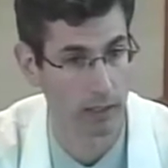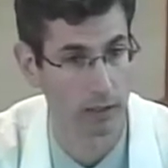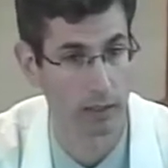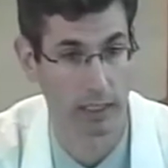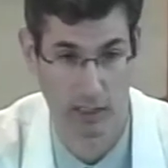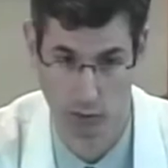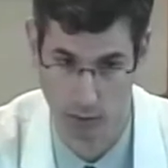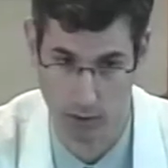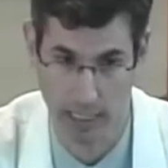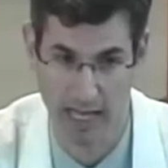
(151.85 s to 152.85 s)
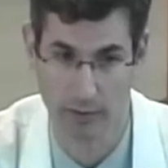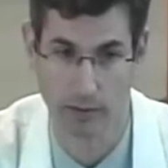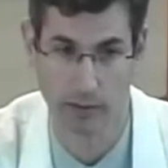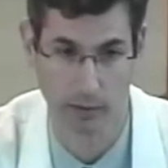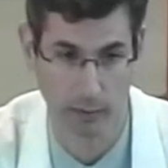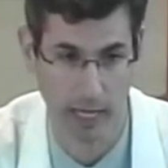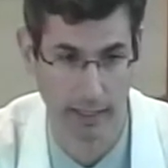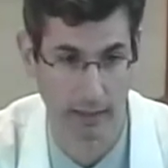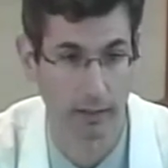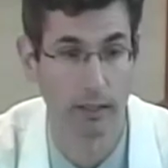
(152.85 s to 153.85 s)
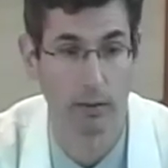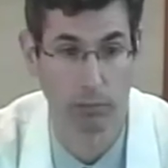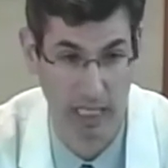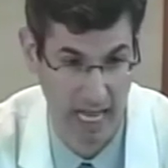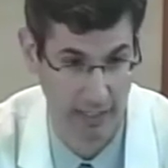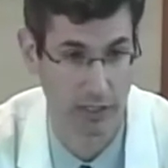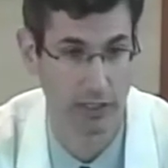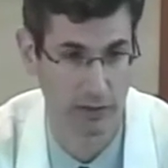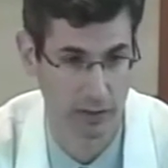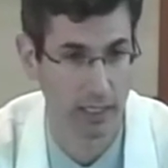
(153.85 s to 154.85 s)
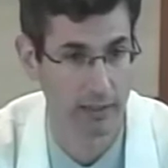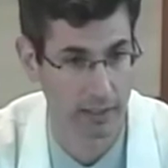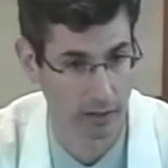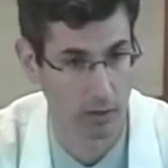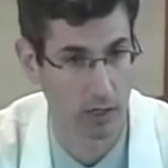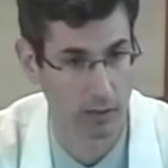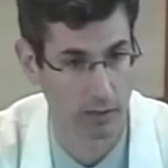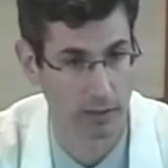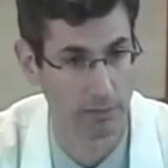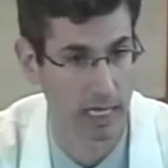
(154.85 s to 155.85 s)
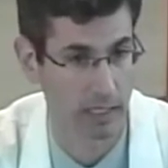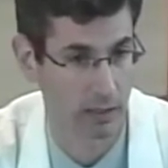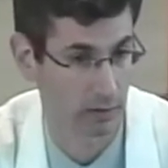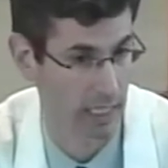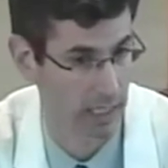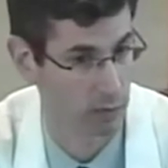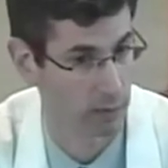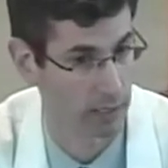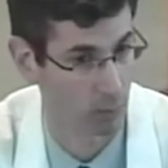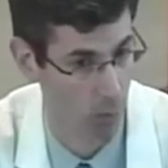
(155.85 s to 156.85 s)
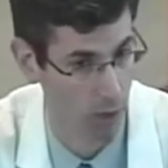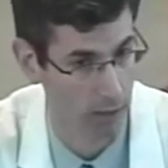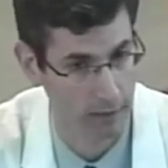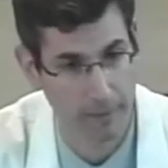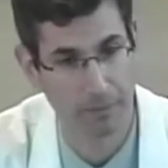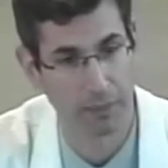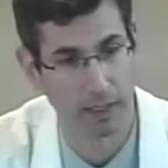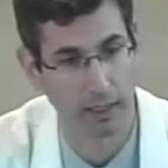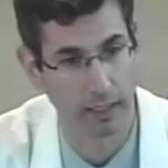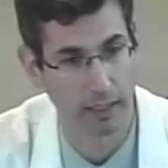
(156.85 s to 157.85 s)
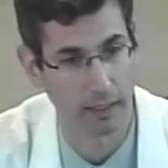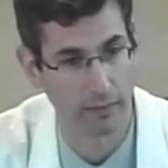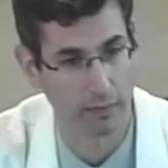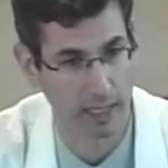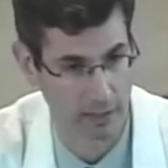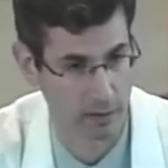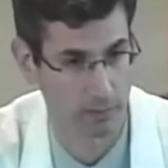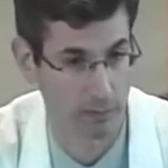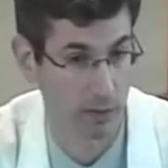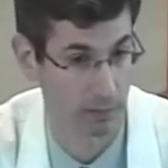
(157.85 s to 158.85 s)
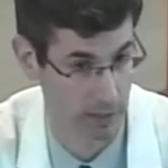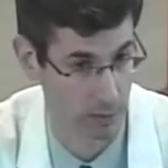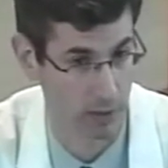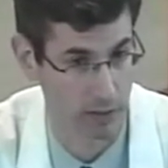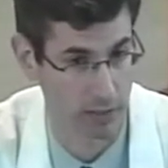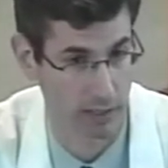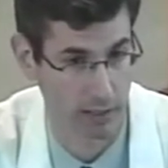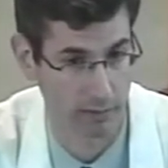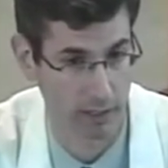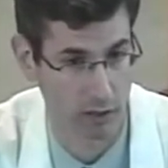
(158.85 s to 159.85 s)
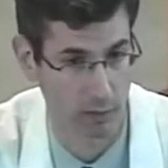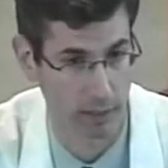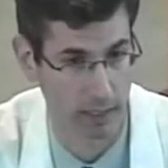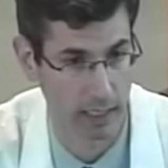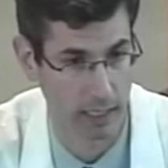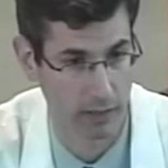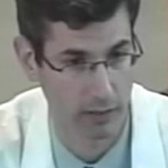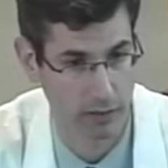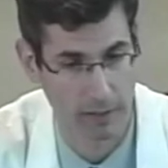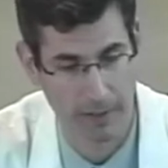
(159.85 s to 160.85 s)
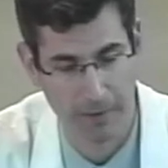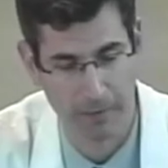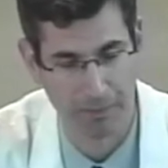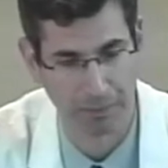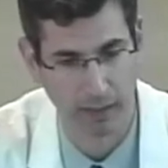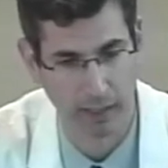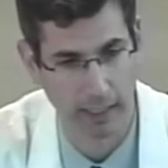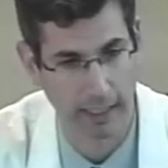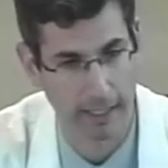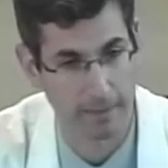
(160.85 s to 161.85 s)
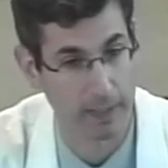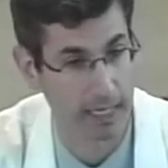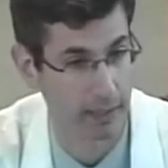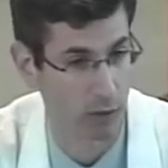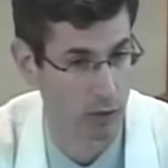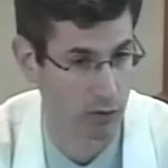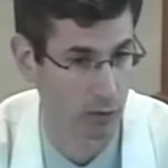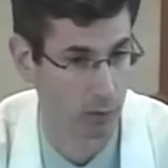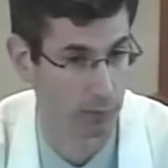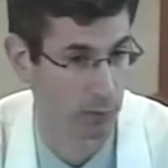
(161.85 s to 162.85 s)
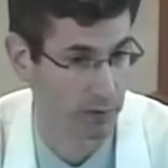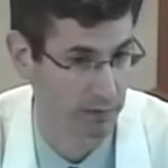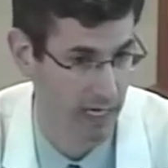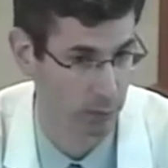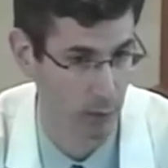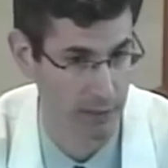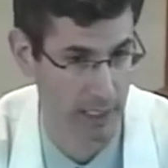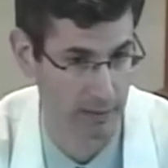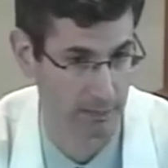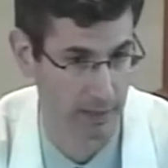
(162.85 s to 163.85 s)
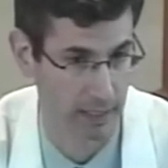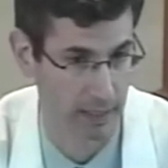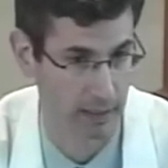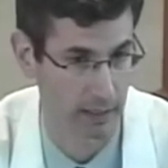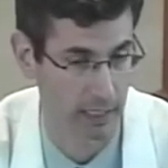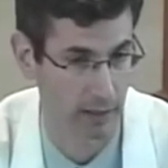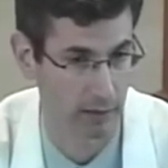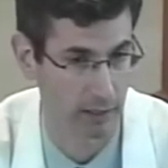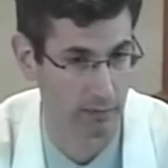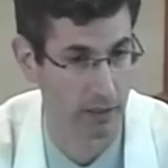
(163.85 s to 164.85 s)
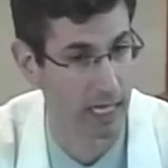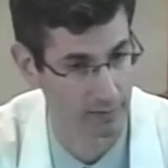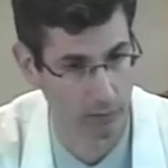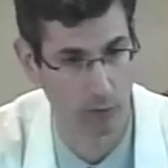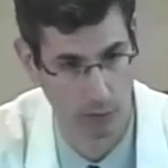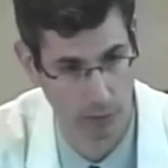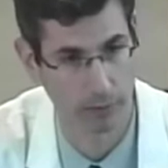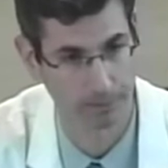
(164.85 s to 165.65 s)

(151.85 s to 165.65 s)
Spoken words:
cholesterol atherosclerotic blockages that are causing them pain in their legs when they walk. That's somebody who ought to see an interventional radiologist. And also women with fibroids. That's been an area of a lot of growth